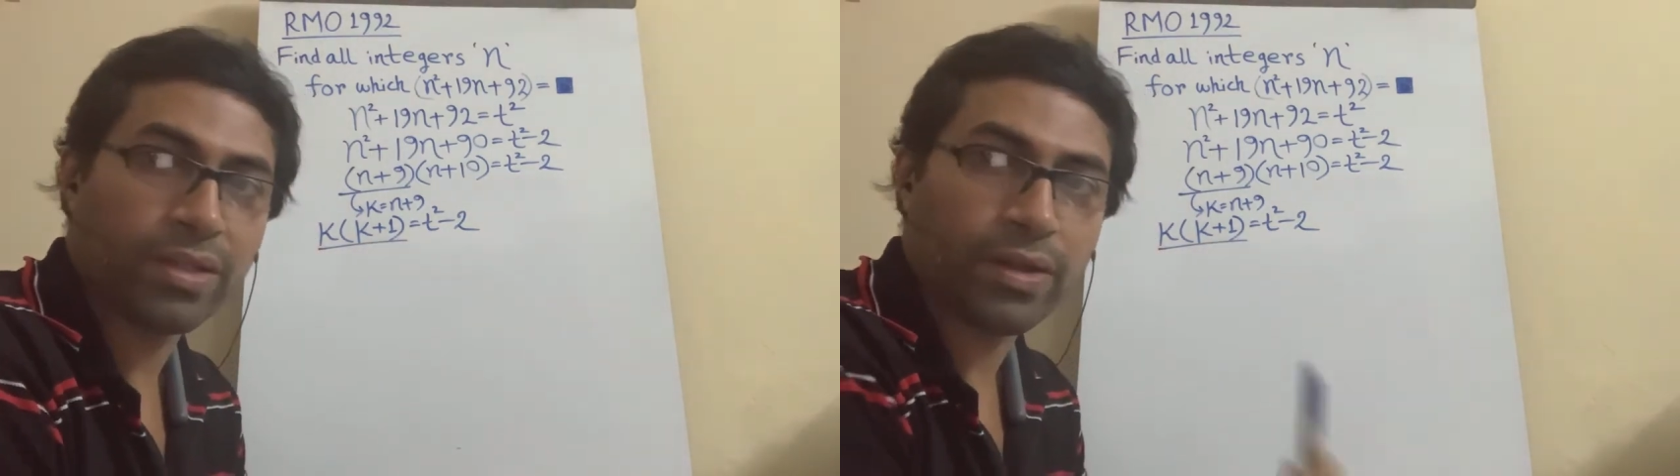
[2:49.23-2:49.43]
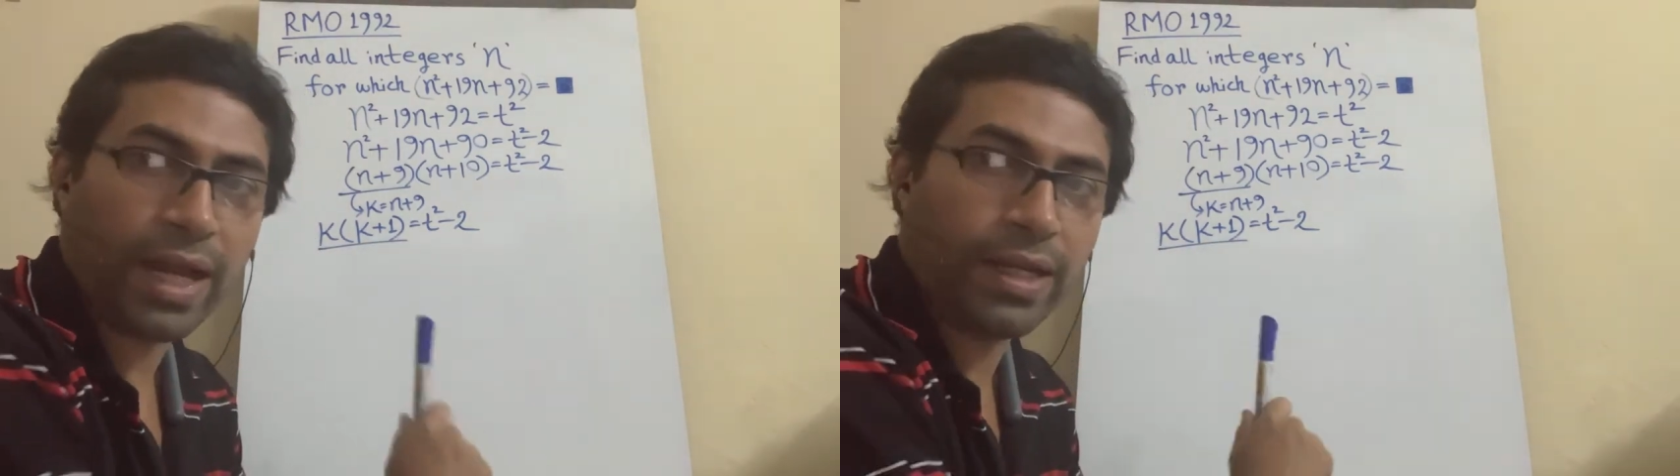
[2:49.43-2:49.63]

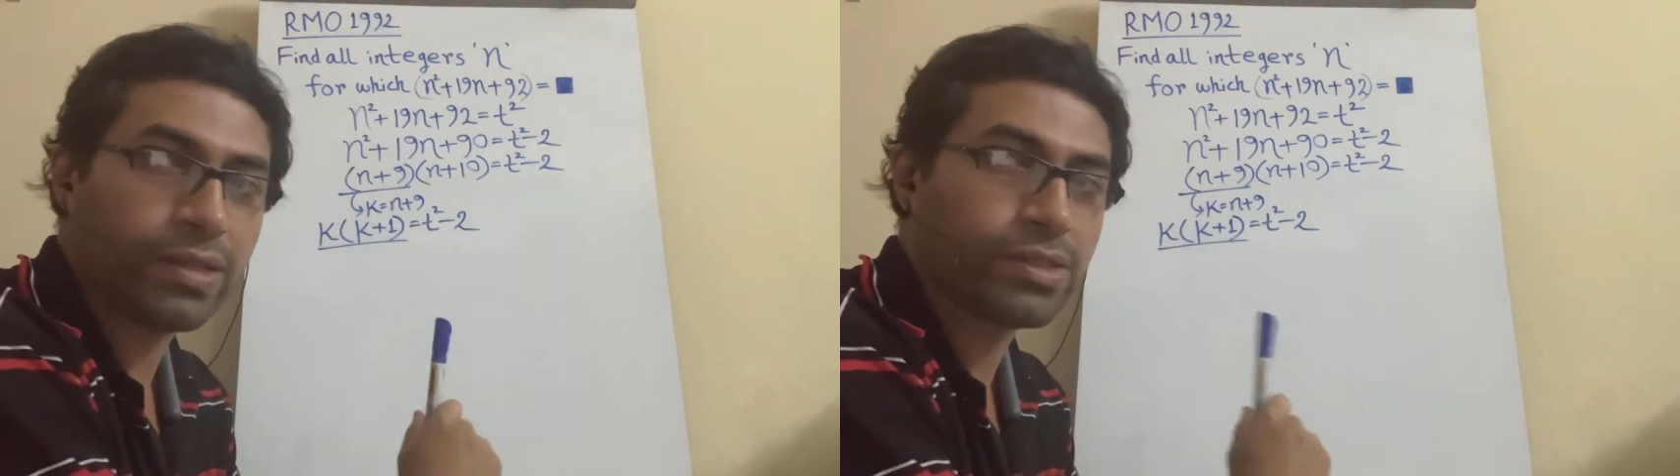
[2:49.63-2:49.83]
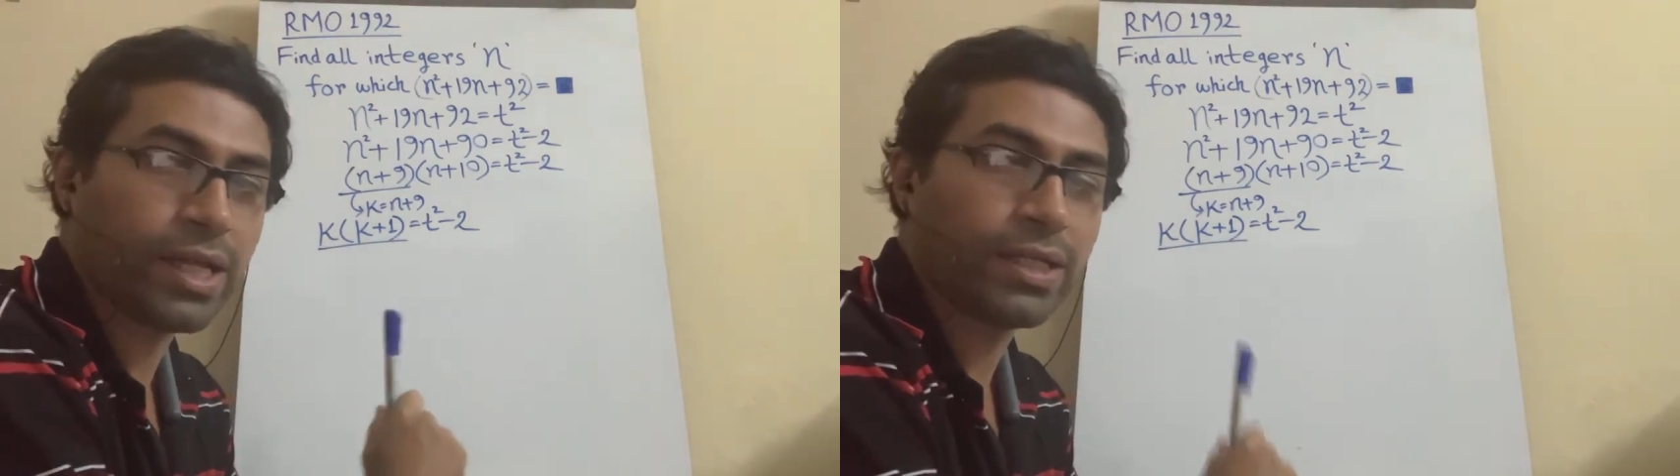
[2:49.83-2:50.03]
the right
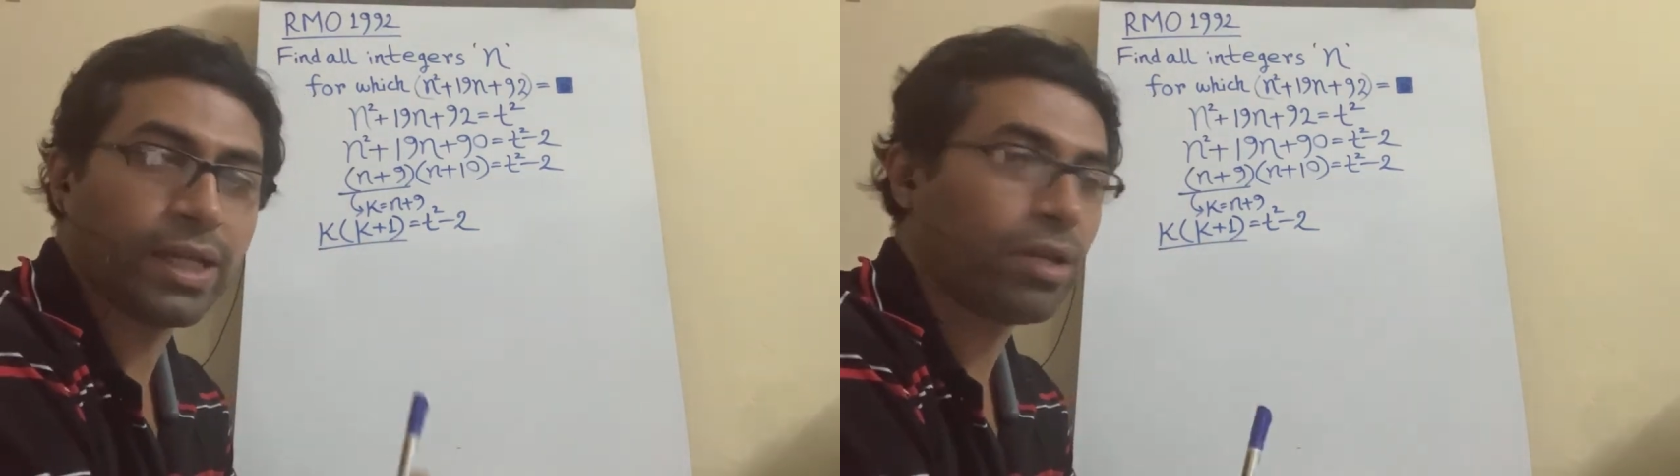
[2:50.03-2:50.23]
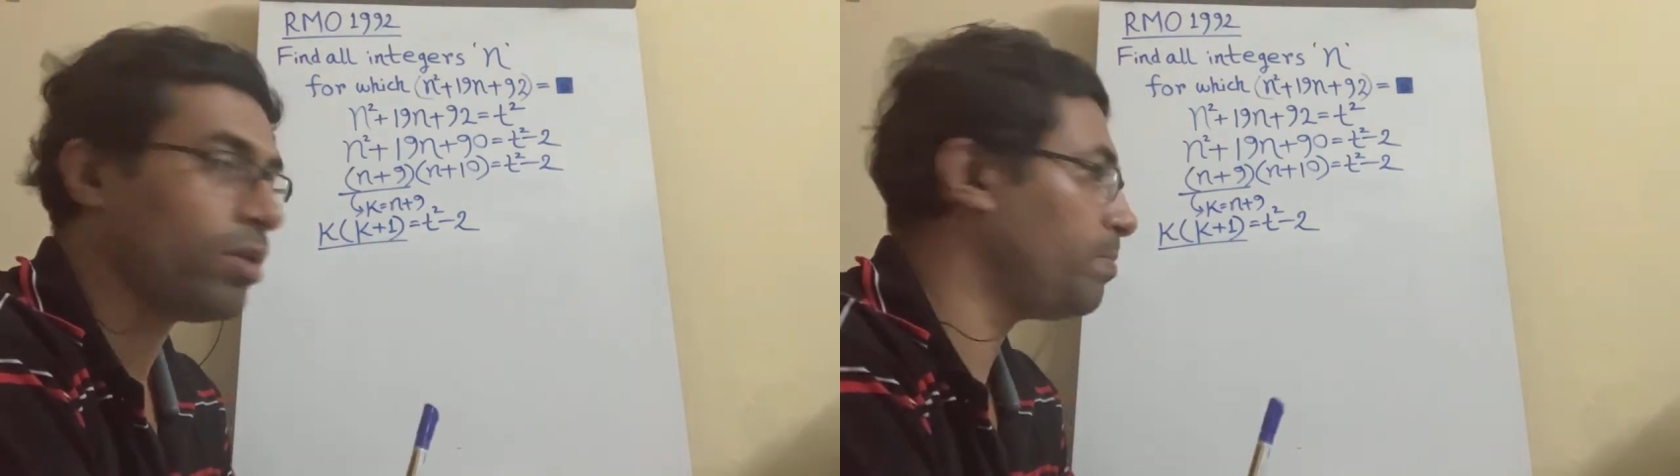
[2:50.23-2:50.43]
hand side
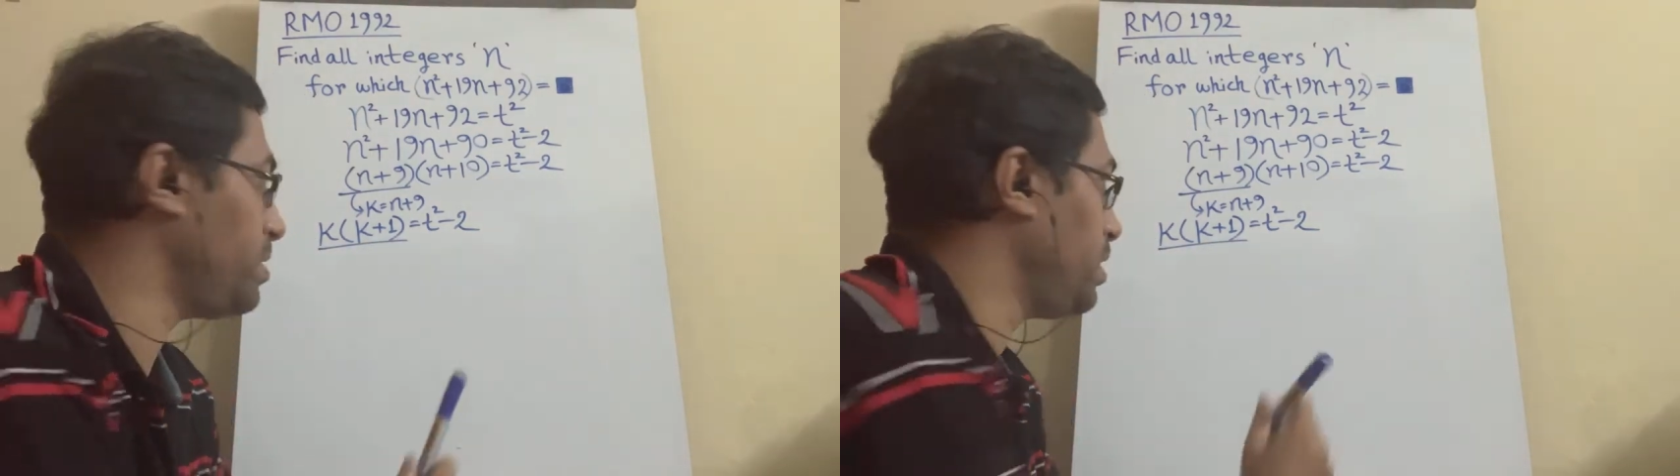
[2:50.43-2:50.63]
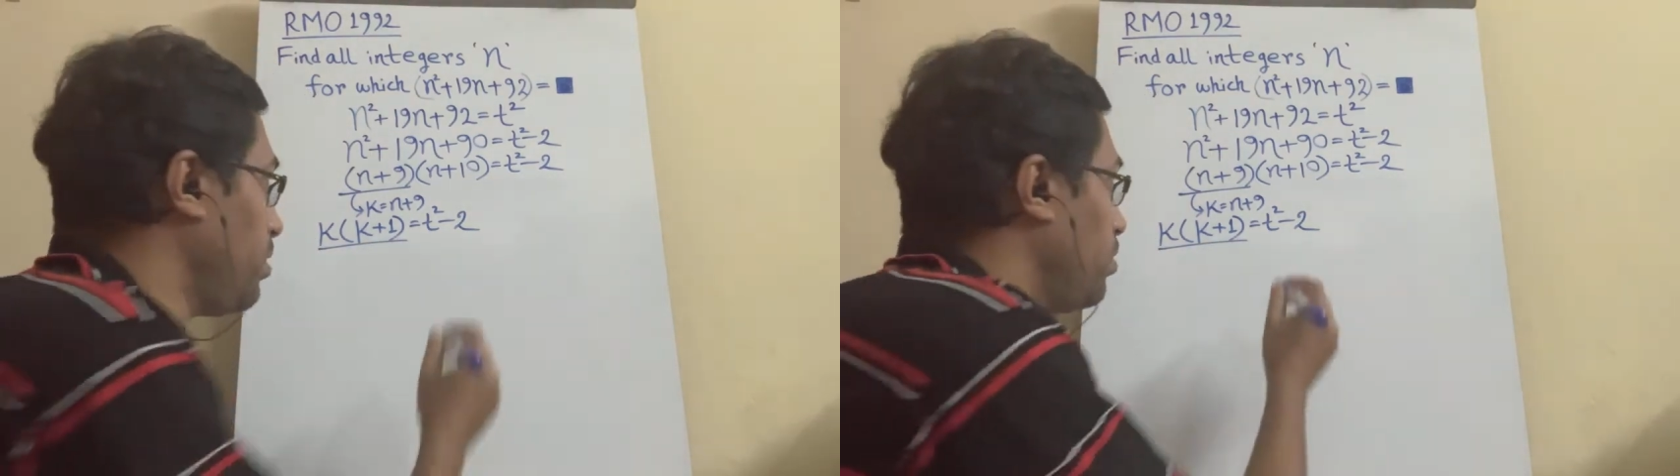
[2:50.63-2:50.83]
cannot be
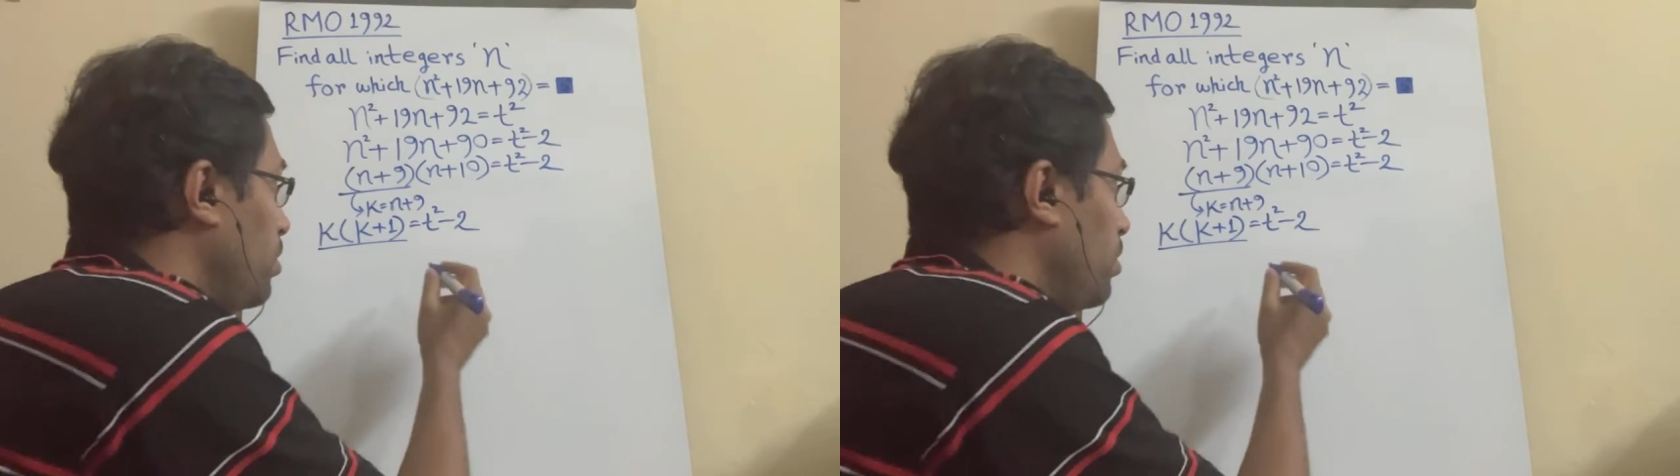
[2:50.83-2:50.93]
0.